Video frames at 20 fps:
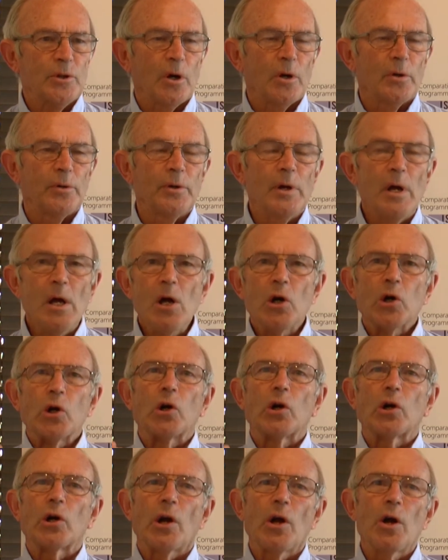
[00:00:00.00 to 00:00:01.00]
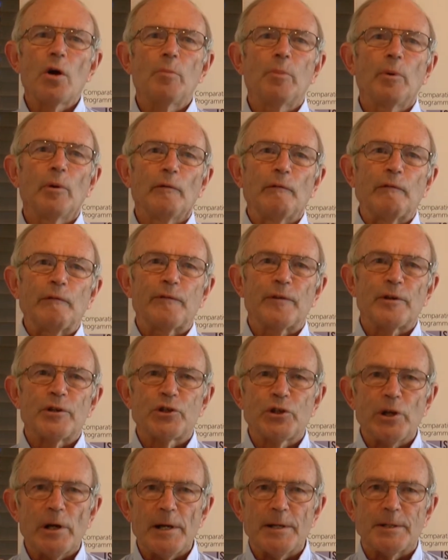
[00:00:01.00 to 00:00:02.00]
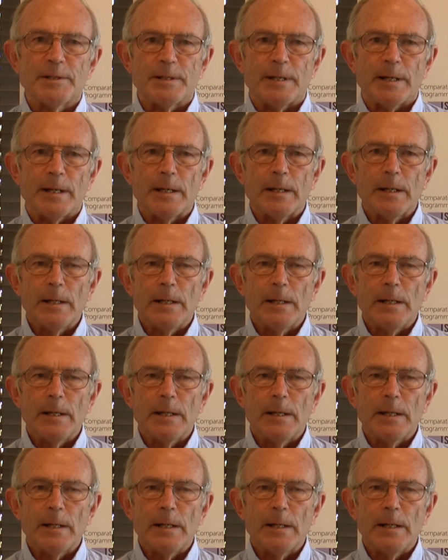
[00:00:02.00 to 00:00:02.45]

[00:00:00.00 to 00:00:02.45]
on global fragility.